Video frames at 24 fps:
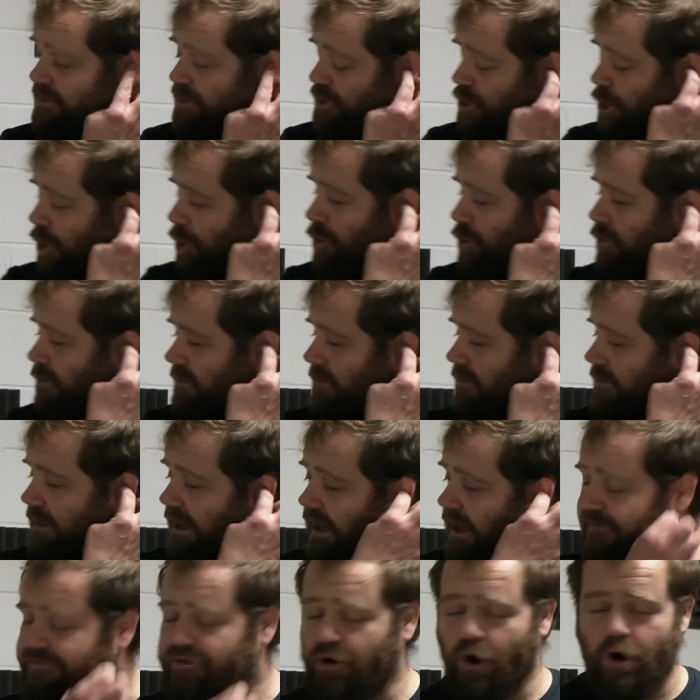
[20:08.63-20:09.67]
So,
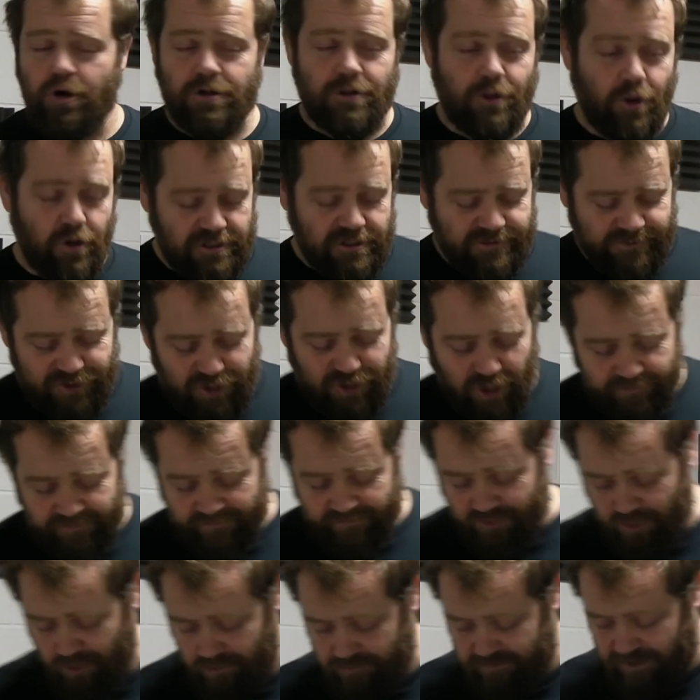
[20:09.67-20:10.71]
I've talked loads, my chops have
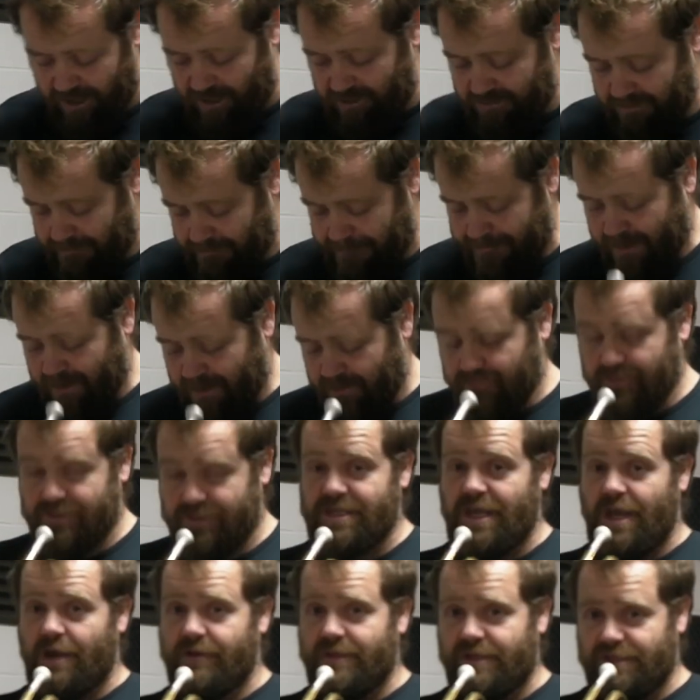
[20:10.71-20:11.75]
cooled down. We'll
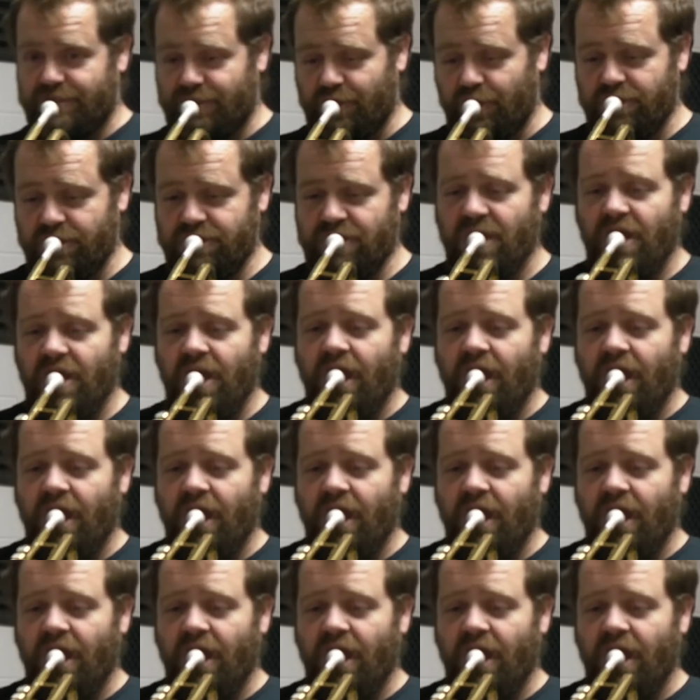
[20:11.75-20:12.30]
see how this goes.